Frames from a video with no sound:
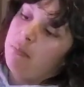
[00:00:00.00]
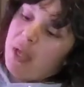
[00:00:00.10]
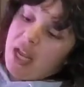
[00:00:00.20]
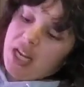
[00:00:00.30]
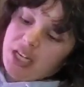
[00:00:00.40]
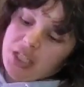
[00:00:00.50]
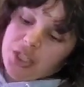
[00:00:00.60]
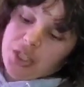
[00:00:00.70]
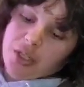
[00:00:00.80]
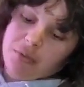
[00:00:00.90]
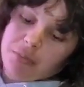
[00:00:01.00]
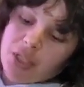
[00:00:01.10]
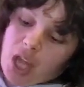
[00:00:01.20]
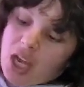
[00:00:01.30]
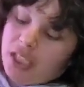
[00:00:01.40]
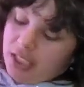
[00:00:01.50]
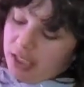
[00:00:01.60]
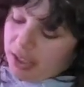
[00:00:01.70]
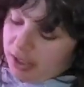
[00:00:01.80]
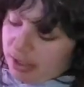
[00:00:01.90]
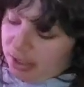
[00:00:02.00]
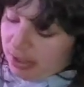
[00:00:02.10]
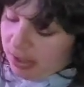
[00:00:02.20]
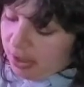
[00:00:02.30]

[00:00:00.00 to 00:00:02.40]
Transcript: beige blocking